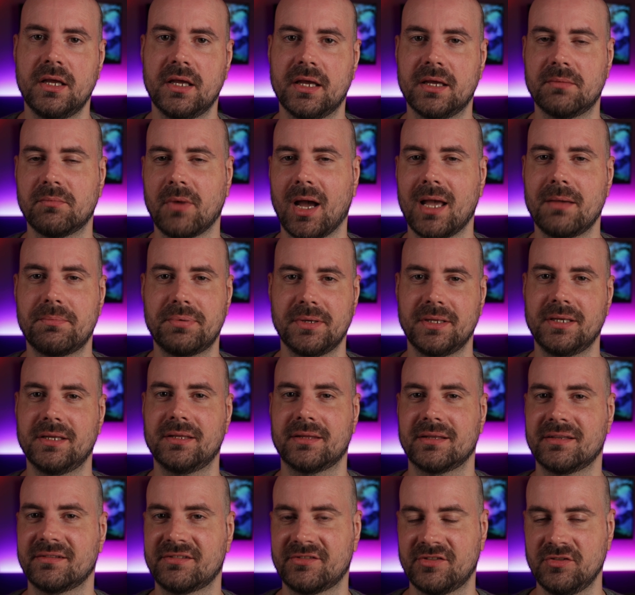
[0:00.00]
In my opinion,
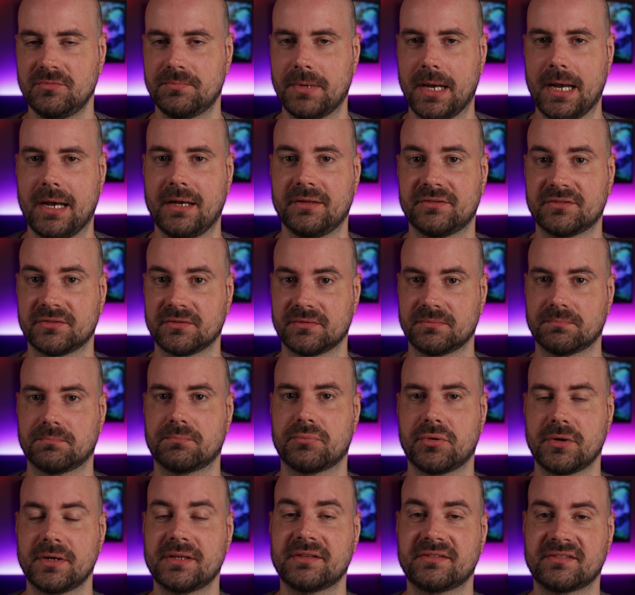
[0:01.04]
these two pads are
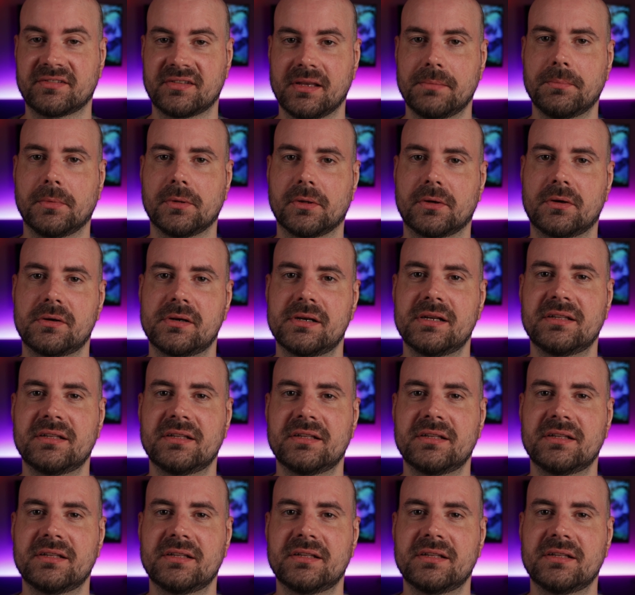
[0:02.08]
pretty similar.